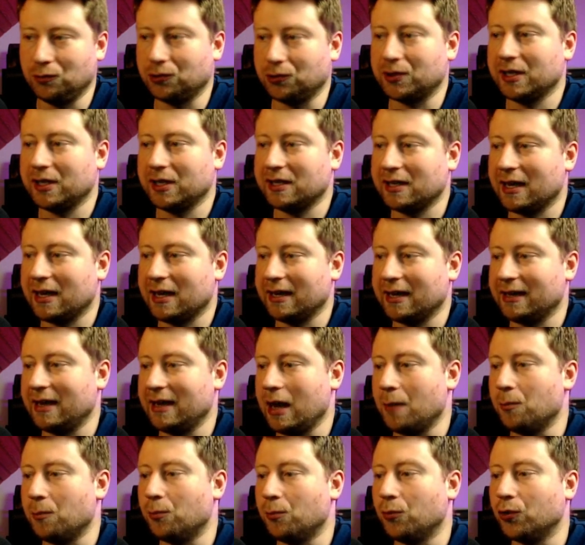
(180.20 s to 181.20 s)
here. He
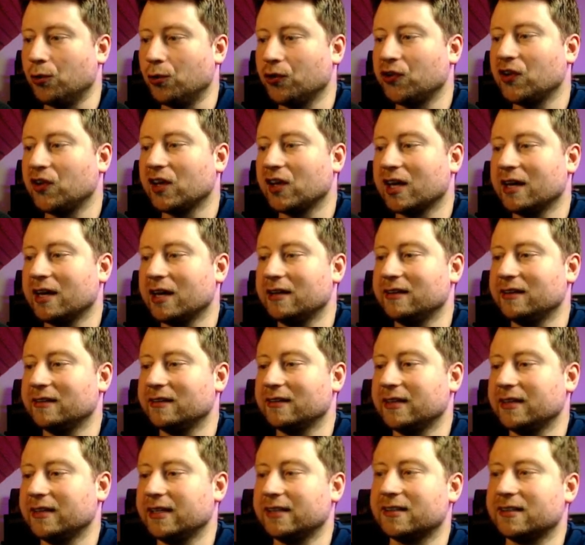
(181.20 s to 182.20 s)
has to cling to this
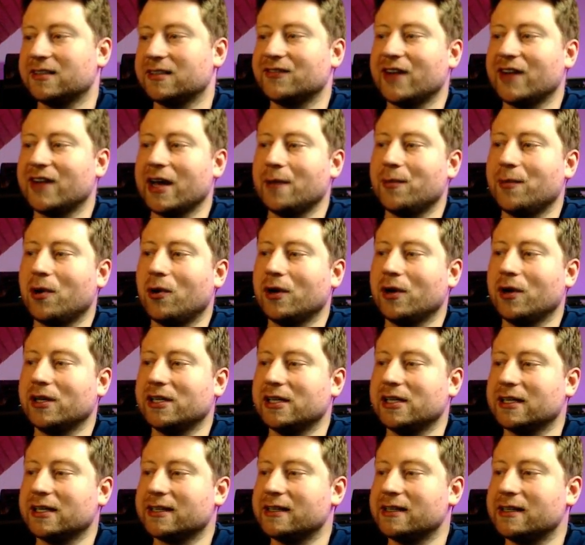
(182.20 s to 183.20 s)
g2 pawn
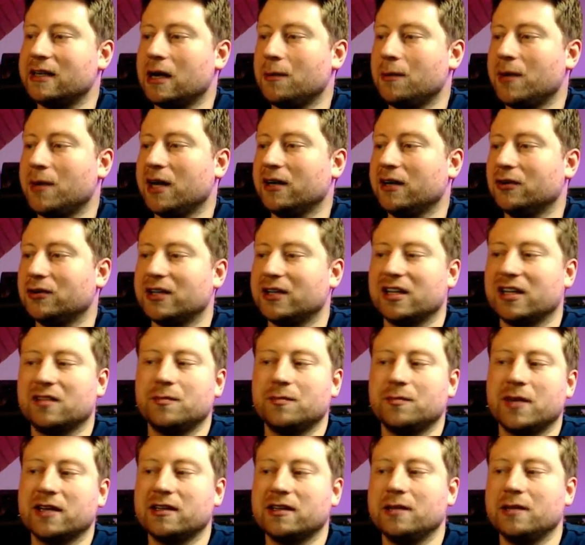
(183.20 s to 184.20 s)
here, and he does that
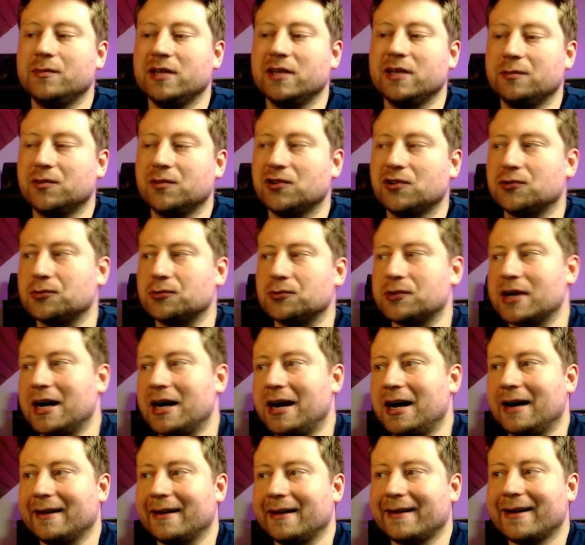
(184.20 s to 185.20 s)
with the move
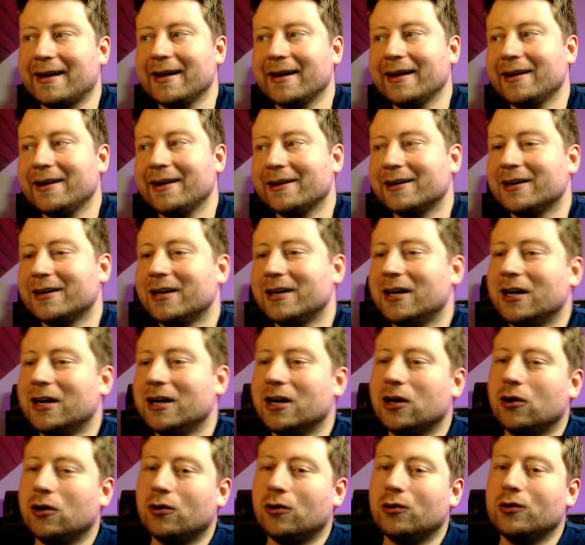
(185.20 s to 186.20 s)
h3.
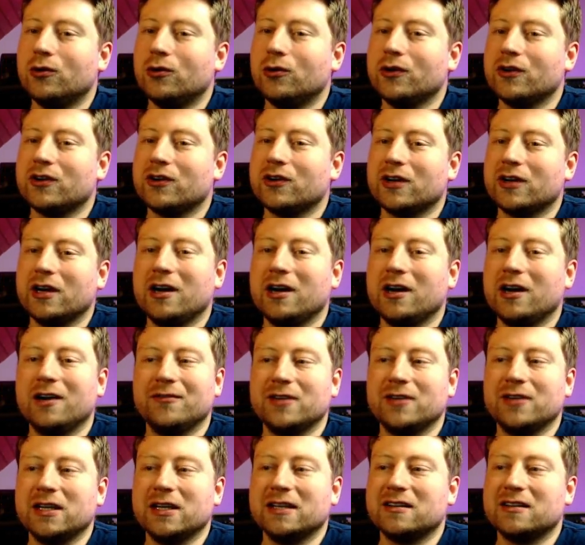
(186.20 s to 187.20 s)
And yes, how
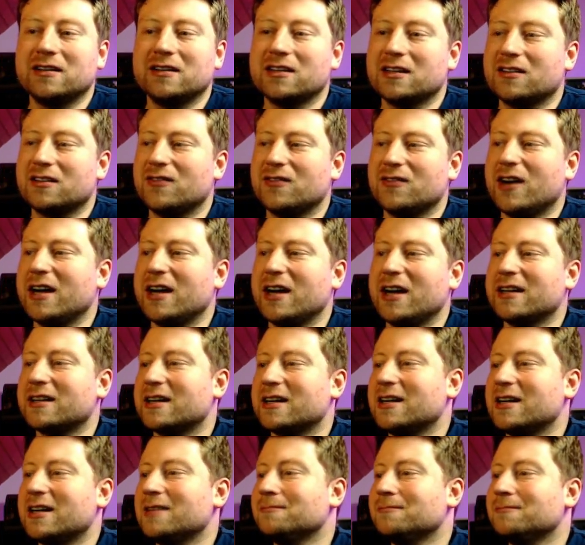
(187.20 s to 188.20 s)
does it continue now?
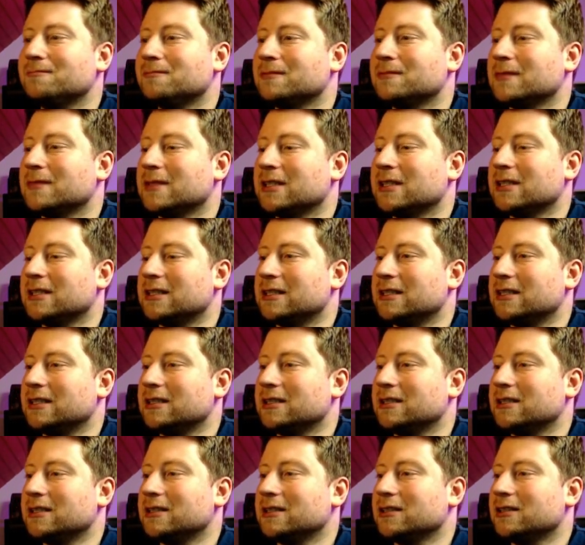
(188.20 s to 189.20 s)

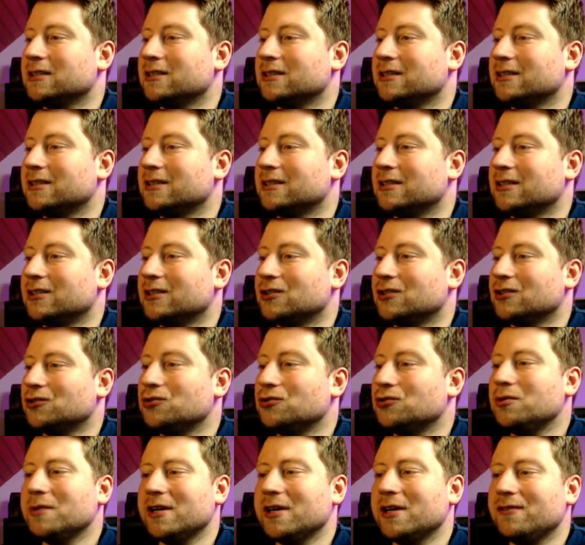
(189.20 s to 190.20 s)
Rook to
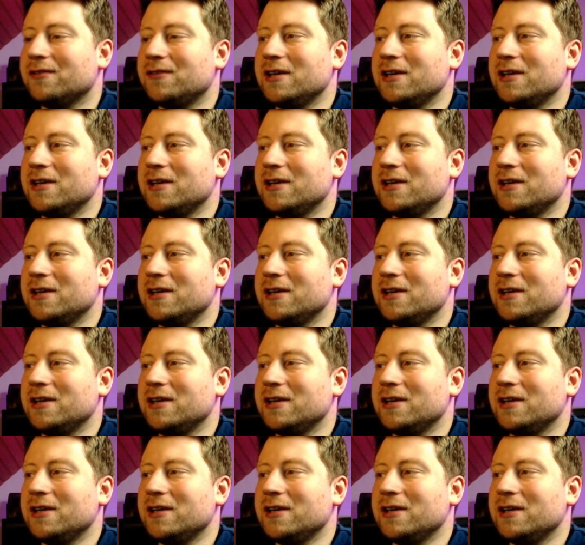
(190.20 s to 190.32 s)
g4.